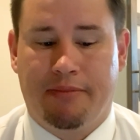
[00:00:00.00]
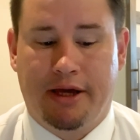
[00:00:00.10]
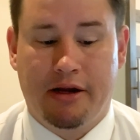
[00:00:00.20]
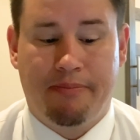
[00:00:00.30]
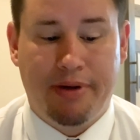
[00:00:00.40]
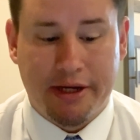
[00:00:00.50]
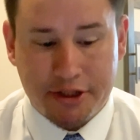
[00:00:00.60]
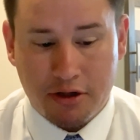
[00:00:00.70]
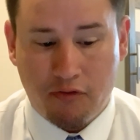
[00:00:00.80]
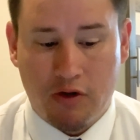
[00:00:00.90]
Get a
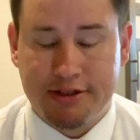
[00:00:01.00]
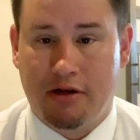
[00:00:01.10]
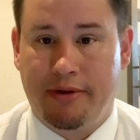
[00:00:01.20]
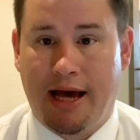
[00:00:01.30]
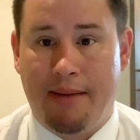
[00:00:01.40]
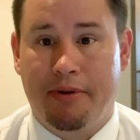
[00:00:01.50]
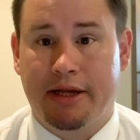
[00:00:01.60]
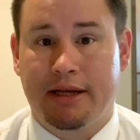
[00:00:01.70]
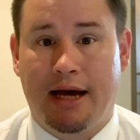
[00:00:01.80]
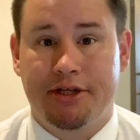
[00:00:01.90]
picture of what's going to be
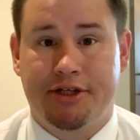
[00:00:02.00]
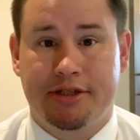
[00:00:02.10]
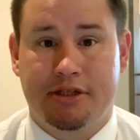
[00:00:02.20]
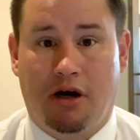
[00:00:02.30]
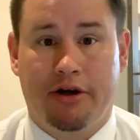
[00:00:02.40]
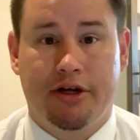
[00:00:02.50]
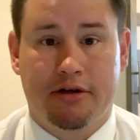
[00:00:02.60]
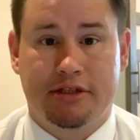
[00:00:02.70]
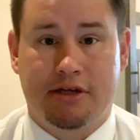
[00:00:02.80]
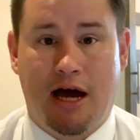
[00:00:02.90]
happening, not just on
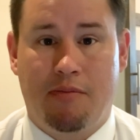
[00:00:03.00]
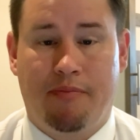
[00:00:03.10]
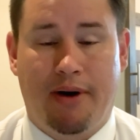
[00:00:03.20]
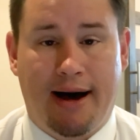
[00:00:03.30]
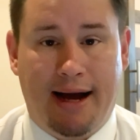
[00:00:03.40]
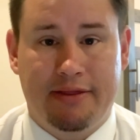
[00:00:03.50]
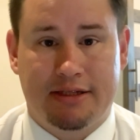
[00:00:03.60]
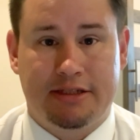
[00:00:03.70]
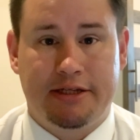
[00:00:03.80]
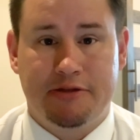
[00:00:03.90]
your side, but behind the
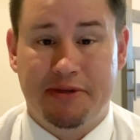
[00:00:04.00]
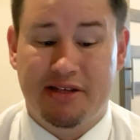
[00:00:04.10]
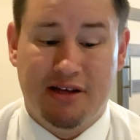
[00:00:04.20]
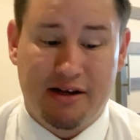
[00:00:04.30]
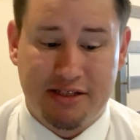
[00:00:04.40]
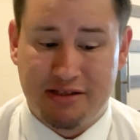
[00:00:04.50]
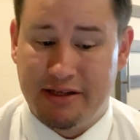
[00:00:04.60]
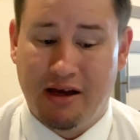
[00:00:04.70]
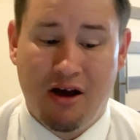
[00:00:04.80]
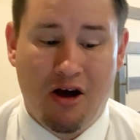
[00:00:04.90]
scenes, because honestly,